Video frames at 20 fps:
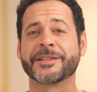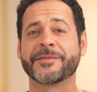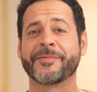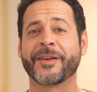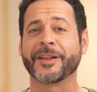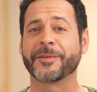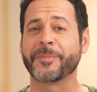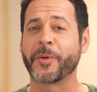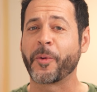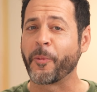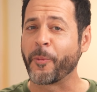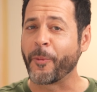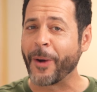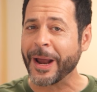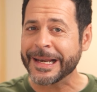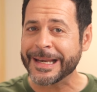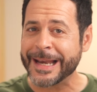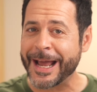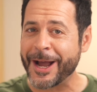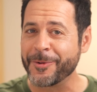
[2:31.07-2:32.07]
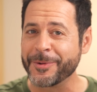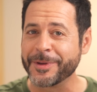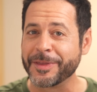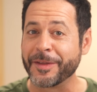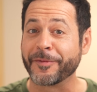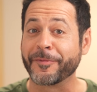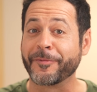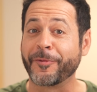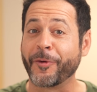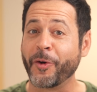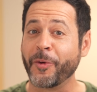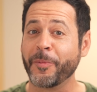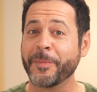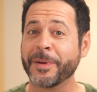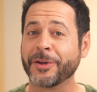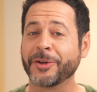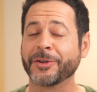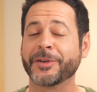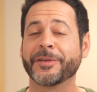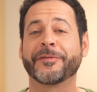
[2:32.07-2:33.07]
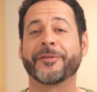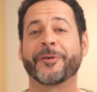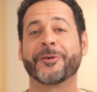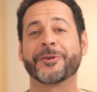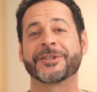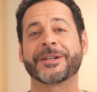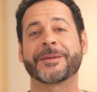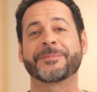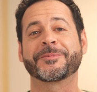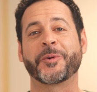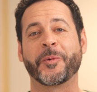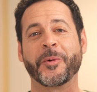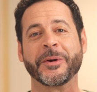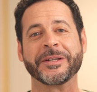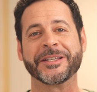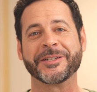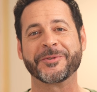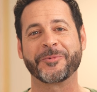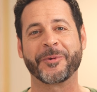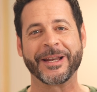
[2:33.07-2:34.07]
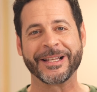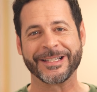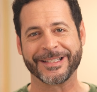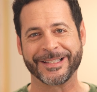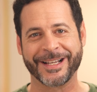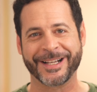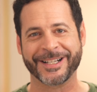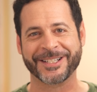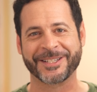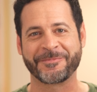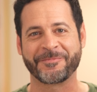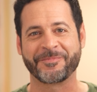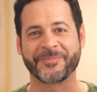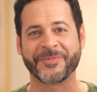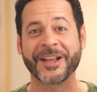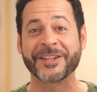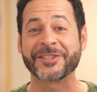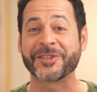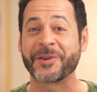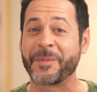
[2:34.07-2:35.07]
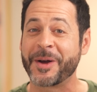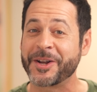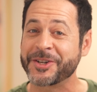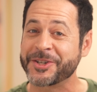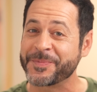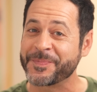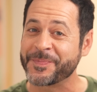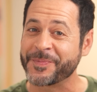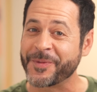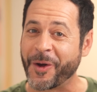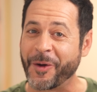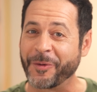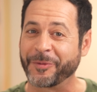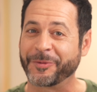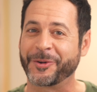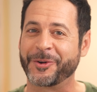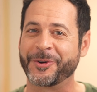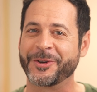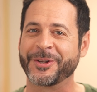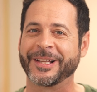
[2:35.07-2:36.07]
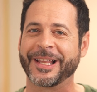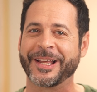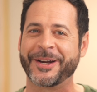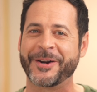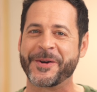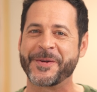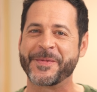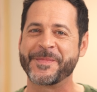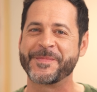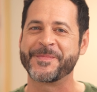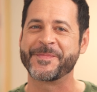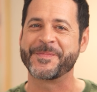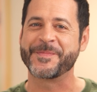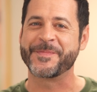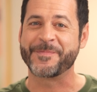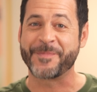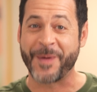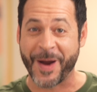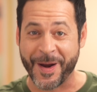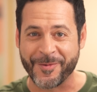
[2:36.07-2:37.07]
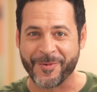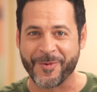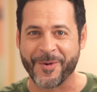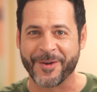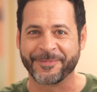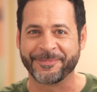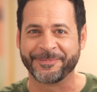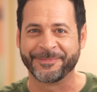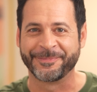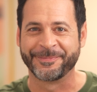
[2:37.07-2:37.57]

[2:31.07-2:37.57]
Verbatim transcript: is available right now in the full build of Photoshop 2026. Thanks so much. I'll learn you later. Bye, everyone.